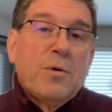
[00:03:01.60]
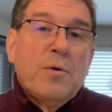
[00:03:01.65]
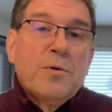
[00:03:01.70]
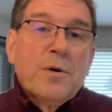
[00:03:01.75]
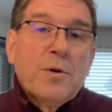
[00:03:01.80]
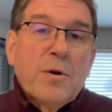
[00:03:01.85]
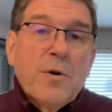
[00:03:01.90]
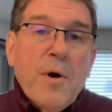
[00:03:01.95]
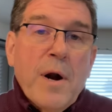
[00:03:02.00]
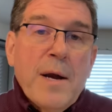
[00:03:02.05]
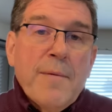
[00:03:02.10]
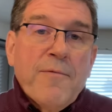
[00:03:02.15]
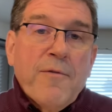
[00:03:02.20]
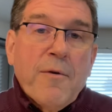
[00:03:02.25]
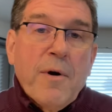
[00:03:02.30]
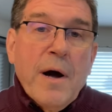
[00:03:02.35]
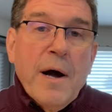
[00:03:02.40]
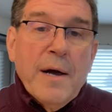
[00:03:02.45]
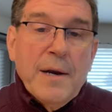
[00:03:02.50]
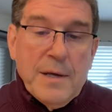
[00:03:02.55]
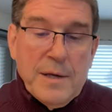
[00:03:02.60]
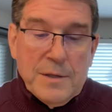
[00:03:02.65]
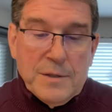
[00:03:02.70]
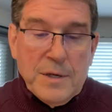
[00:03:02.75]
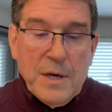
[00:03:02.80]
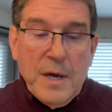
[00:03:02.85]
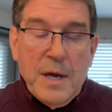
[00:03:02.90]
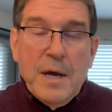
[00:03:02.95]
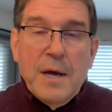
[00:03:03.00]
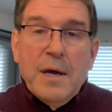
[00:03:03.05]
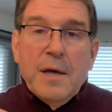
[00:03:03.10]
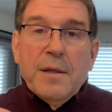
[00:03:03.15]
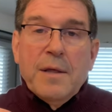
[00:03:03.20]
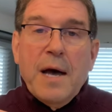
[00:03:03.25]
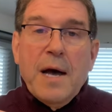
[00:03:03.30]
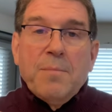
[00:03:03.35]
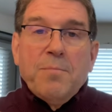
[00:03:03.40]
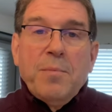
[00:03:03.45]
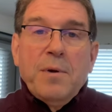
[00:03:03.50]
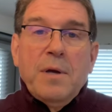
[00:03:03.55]
older grape varieties,
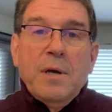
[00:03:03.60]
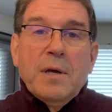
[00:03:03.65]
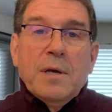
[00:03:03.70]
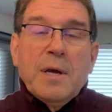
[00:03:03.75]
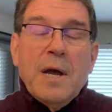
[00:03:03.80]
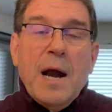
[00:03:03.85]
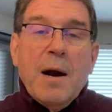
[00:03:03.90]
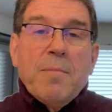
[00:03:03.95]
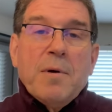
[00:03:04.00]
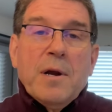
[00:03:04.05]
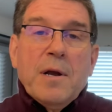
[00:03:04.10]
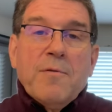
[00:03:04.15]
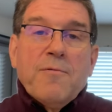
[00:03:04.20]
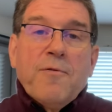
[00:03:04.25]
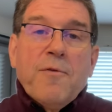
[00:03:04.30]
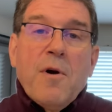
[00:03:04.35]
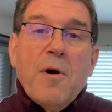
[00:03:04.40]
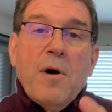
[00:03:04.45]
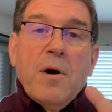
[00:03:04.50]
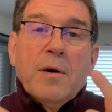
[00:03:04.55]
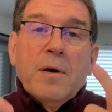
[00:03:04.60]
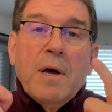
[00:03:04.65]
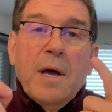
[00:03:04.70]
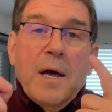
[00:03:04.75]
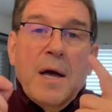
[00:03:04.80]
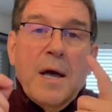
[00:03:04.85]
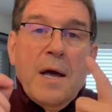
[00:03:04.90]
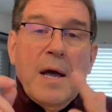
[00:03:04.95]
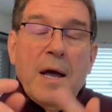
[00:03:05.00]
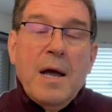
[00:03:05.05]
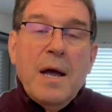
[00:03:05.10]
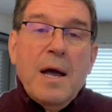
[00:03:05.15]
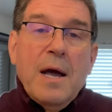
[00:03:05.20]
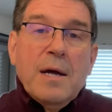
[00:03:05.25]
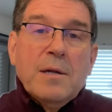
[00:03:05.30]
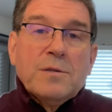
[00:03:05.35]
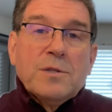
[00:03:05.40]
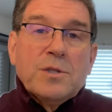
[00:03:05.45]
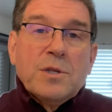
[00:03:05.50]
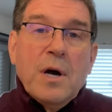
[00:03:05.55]
that being Cabernet Franc
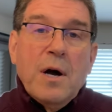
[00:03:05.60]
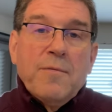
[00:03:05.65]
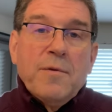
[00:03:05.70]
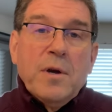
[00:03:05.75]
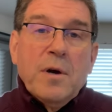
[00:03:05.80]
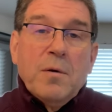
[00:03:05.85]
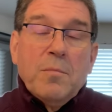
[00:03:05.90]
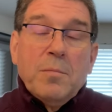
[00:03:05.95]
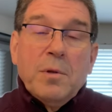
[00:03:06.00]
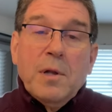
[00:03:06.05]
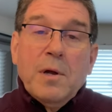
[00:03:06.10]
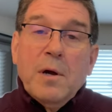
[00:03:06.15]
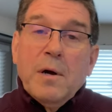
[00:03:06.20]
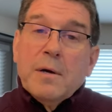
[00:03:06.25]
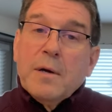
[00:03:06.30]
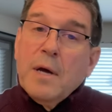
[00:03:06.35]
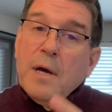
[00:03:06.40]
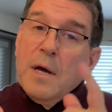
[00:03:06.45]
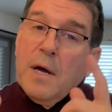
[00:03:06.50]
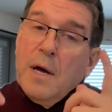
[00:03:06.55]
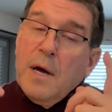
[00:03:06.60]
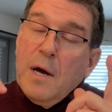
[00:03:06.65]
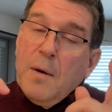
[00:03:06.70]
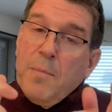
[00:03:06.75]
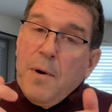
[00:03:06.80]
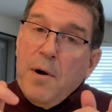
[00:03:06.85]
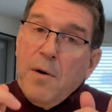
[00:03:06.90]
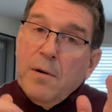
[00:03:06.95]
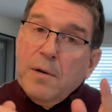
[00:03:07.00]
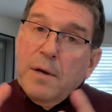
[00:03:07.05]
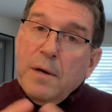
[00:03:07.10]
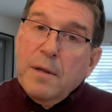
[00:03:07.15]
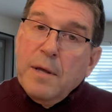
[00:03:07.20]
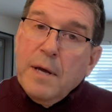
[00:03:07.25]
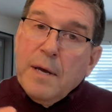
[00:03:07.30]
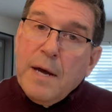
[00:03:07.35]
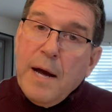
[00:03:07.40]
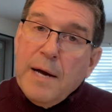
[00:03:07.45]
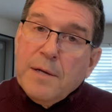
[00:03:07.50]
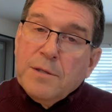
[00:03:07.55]
and Sauvignon Blanc. Apparently
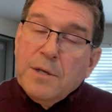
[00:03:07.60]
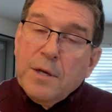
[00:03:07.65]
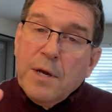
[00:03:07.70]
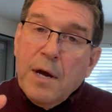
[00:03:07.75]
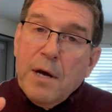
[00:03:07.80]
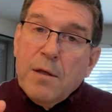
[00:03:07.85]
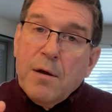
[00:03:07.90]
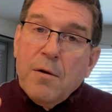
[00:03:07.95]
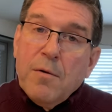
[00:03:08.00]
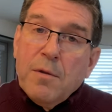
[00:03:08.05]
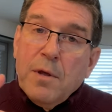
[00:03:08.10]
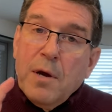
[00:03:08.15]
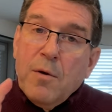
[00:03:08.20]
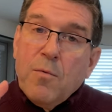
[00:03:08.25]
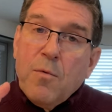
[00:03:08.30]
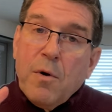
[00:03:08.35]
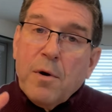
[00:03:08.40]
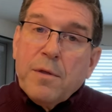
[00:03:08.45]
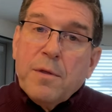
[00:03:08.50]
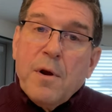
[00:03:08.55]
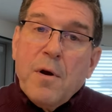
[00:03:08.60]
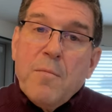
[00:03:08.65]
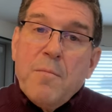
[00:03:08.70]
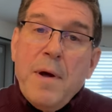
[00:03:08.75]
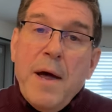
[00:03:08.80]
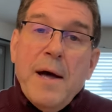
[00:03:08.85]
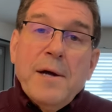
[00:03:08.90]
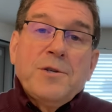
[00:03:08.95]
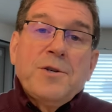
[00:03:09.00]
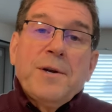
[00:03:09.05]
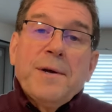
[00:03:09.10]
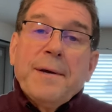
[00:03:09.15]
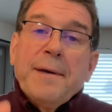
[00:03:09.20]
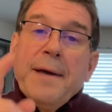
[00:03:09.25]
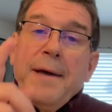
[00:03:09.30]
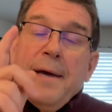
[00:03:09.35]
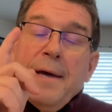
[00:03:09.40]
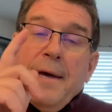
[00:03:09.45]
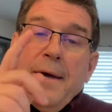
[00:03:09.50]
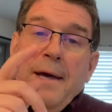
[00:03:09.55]
they got together, they worked their magic,
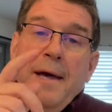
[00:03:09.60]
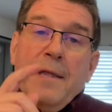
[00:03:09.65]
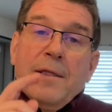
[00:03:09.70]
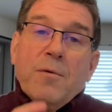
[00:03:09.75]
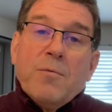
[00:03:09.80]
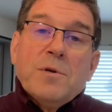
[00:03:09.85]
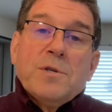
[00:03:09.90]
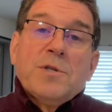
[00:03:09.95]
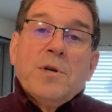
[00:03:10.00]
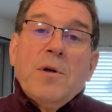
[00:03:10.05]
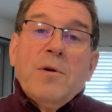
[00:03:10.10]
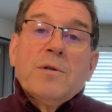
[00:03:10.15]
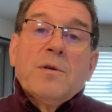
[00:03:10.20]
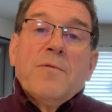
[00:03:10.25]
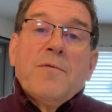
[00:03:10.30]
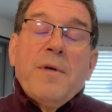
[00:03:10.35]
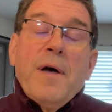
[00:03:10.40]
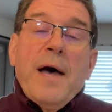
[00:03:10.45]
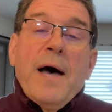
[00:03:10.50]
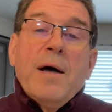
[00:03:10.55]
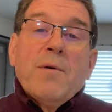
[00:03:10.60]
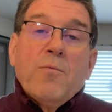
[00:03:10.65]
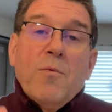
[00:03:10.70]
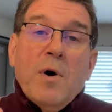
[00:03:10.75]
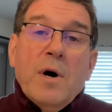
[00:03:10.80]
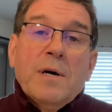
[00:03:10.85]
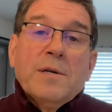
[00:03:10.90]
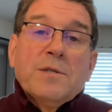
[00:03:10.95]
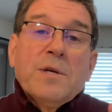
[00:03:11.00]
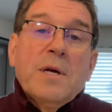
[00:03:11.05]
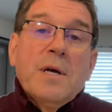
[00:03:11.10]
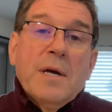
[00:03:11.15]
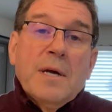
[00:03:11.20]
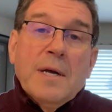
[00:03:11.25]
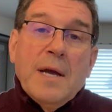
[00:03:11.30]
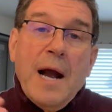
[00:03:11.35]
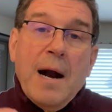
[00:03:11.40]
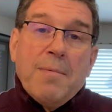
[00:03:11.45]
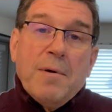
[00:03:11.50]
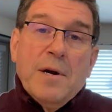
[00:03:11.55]
and the result of that was
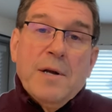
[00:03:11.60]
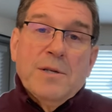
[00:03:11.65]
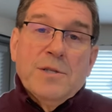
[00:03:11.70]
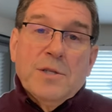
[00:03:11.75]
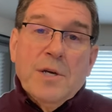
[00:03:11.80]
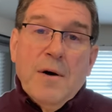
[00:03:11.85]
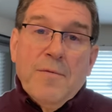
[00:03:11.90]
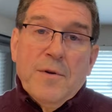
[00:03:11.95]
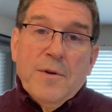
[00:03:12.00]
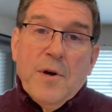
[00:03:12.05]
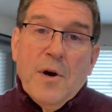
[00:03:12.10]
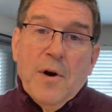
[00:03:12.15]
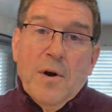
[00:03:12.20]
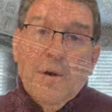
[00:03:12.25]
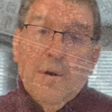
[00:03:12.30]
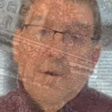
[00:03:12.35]
Cabernet Sauvignon.